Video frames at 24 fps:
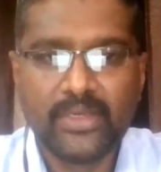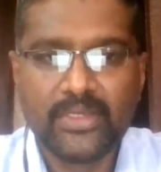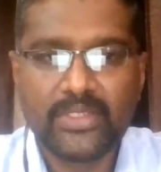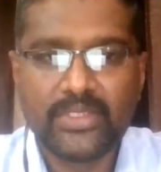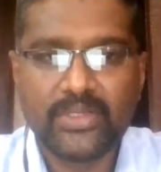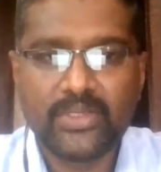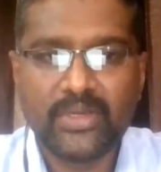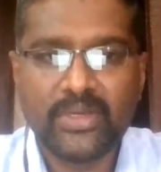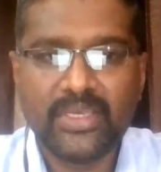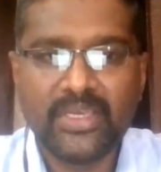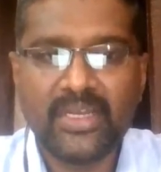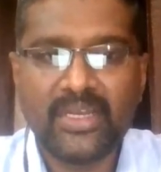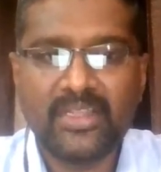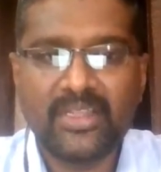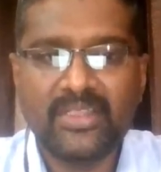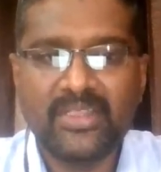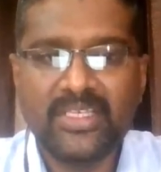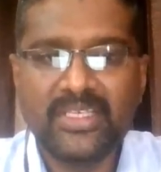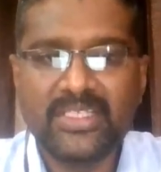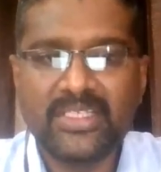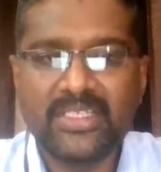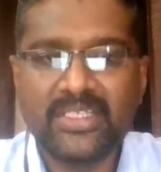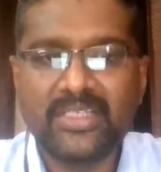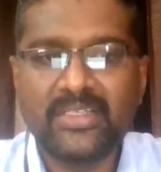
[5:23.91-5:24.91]
So here
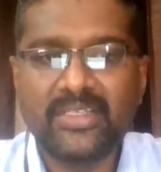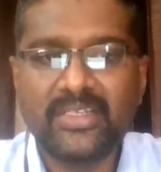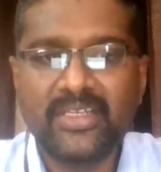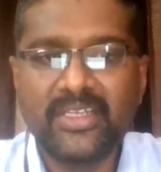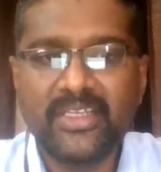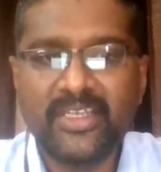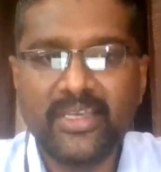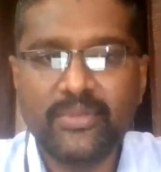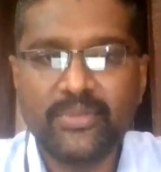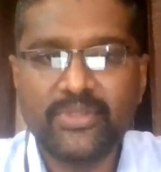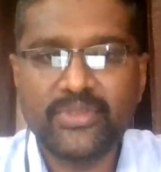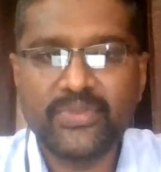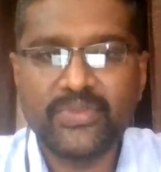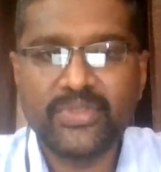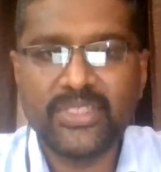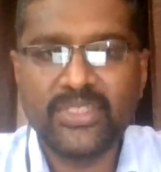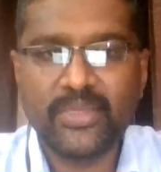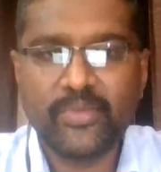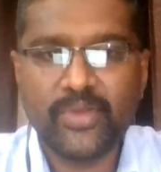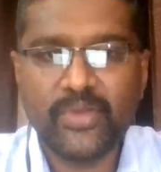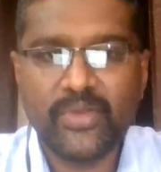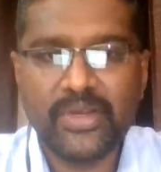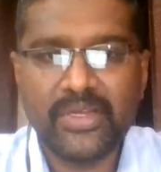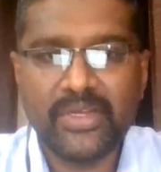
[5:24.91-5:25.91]
these are the three names which
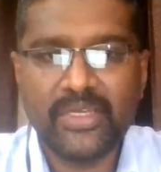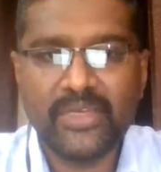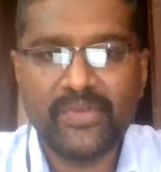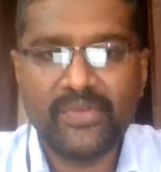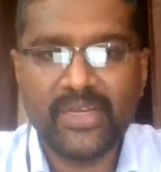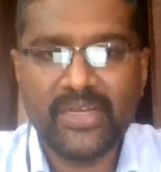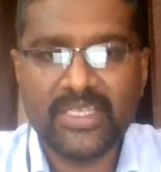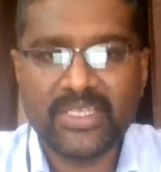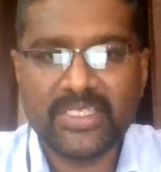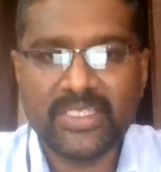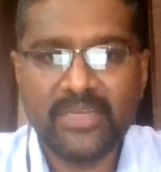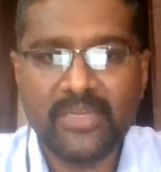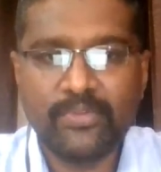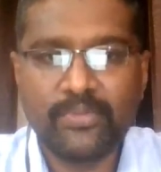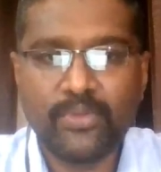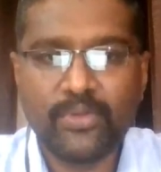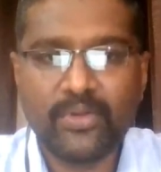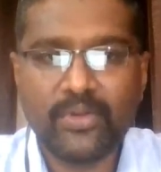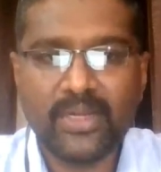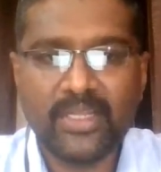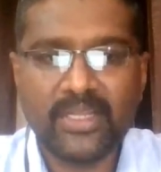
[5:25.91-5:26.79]
I'm going to give it as input,